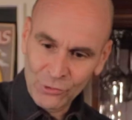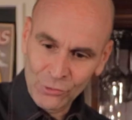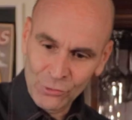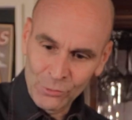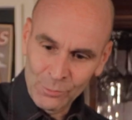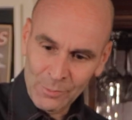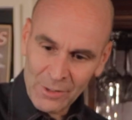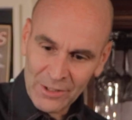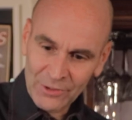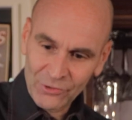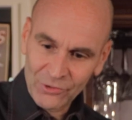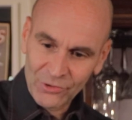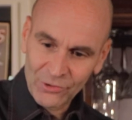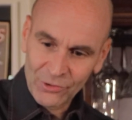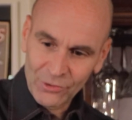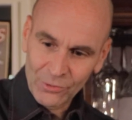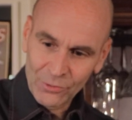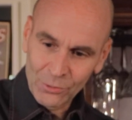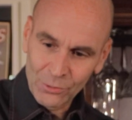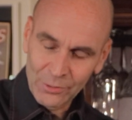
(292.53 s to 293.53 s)
too much
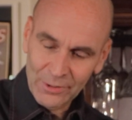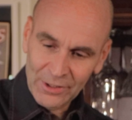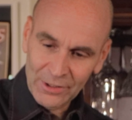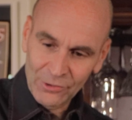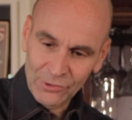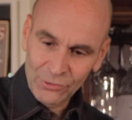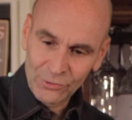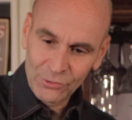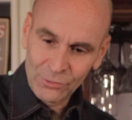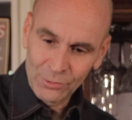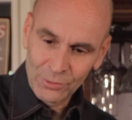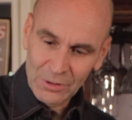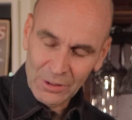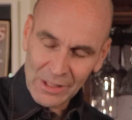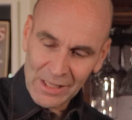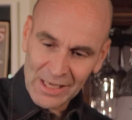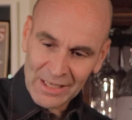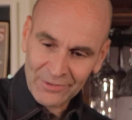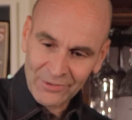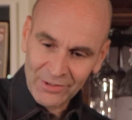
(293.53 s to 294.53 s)
to go in 2
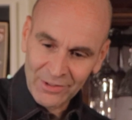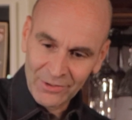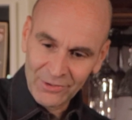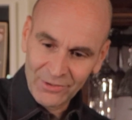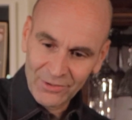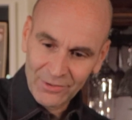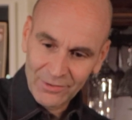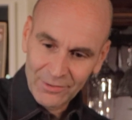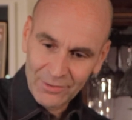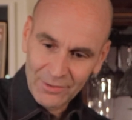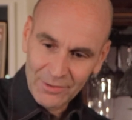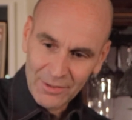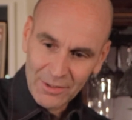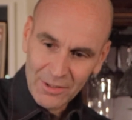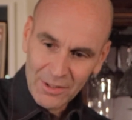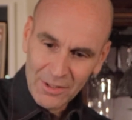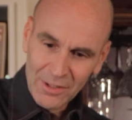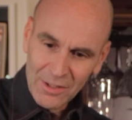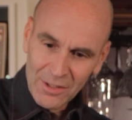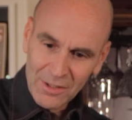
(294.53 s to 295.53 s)
glasses,
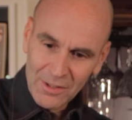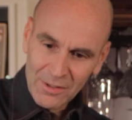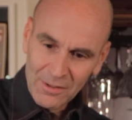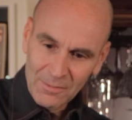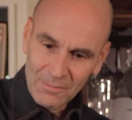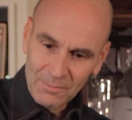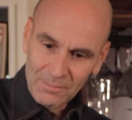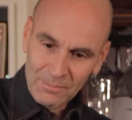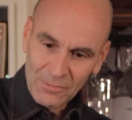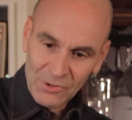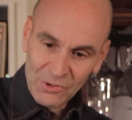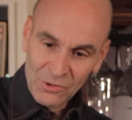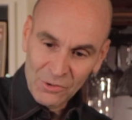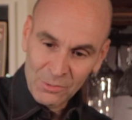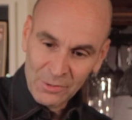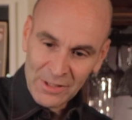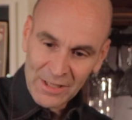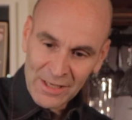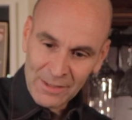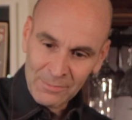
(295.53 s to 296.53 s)
but you know
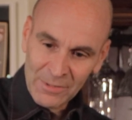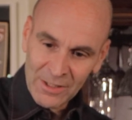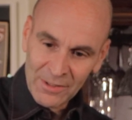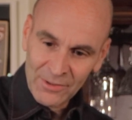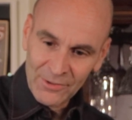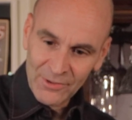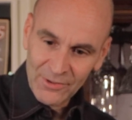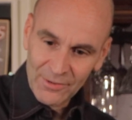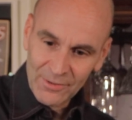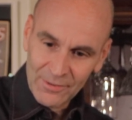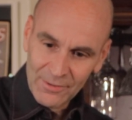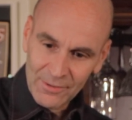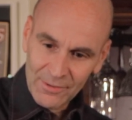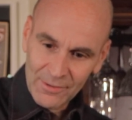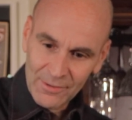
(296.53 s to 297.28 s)
what that means?